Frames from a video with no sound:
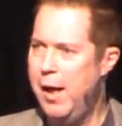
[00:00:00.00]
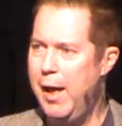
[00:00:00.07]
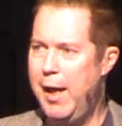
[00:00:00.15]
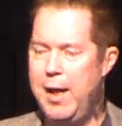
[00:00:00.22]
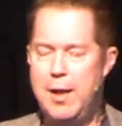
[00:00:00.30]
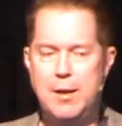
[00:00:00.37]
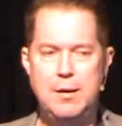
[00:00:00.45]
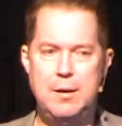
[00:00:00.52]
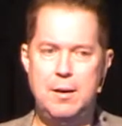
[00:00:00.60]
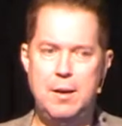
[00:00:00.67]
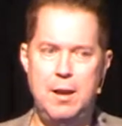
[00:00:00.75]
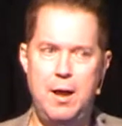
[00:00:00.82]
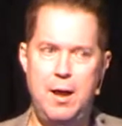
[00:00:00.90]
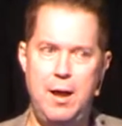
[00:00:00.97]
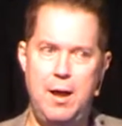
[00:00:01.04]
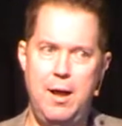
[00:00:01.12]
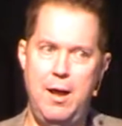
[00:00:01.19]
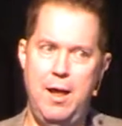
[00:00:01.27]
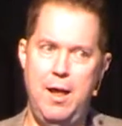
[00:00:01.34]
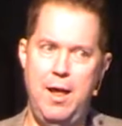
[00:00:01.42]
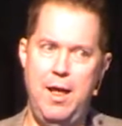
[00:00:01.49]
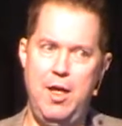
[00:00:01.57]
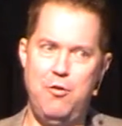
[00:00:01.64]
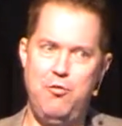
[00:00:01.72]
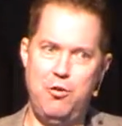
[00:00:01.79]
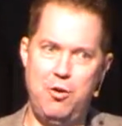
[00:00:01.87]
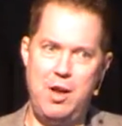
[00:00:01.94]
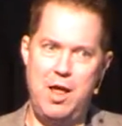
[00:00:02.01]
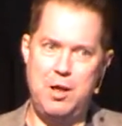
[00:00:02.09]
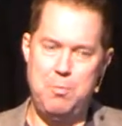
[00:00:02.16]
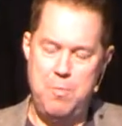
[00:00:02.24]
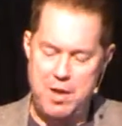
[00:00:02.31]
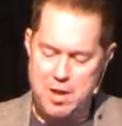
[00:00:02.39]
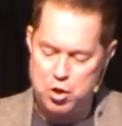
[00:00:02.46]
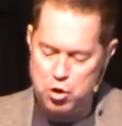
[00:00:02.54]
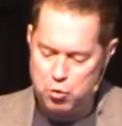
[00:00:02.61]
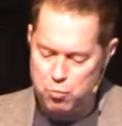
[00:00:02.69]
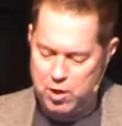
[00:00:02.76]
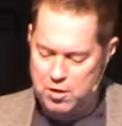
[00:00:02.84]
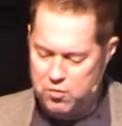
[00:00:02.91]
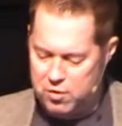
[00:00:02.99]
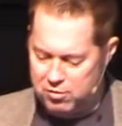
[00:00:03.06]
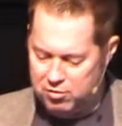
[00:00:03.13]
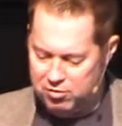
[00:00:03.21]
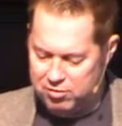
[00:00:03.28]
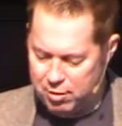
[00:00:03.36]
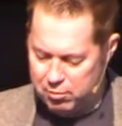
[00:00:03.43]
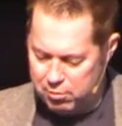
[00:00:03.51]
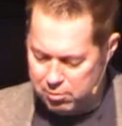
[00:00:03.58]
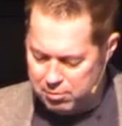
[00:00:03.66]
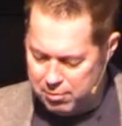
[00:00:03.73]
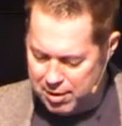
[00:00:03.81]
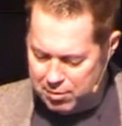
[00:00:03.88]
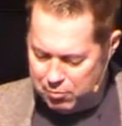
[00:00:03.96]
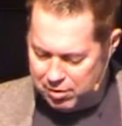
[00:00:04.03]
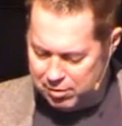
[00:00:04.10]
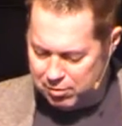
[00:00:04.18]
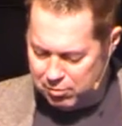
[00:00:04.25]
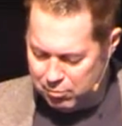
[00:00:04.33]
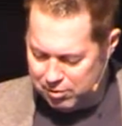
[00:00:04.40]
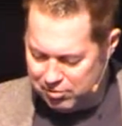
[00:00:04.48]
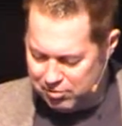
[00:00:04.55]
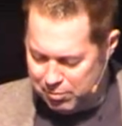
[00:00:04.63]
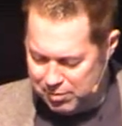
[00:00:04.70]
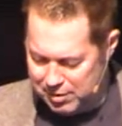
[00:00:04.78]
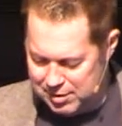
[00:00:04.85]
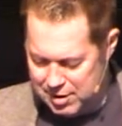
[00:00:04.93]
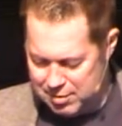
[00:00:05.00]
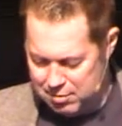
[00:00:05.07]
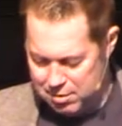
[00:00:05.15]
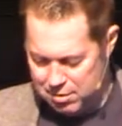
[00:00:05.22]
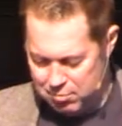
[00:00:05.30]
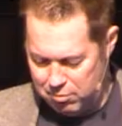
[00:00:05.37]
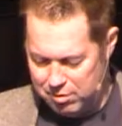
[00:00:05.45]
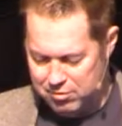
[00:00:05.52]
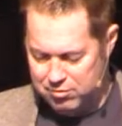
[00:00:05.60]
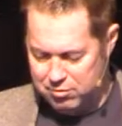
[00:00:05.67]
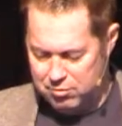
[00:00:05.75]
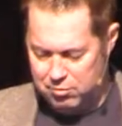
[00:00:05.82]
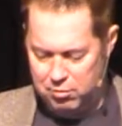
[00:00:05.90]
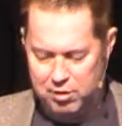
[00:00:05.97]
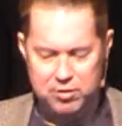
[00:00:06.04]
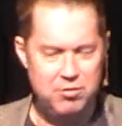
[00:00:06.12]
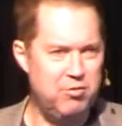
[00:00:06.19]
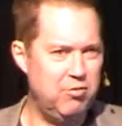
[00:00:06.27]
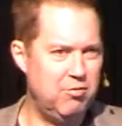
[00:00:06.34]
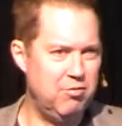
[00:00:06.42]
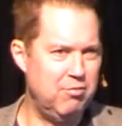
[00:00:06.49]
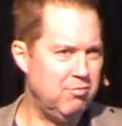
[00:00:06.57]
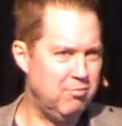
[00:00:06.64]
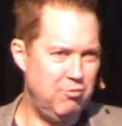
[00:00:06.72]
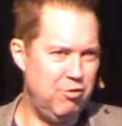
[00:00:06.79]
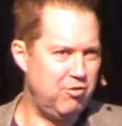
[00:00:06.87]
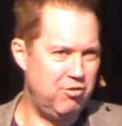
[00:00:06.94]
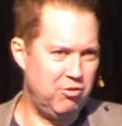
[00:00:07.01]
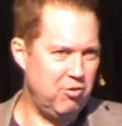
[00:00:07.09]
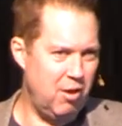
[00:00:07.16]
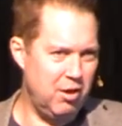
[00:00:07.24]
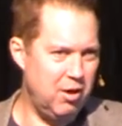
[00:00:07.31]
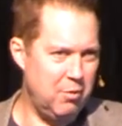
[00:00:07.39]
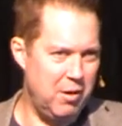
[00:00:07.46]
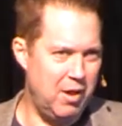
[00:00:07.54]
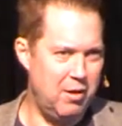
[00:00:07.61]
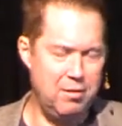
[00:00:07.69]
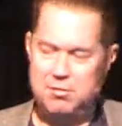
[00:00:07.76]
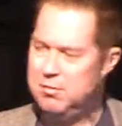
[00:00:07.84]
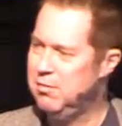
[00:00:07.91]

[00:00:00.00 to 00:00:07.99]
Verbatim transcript: And if you're like me and you read this, you say, well, man, what, what's the big deal here? What's, what's Jesus talking about?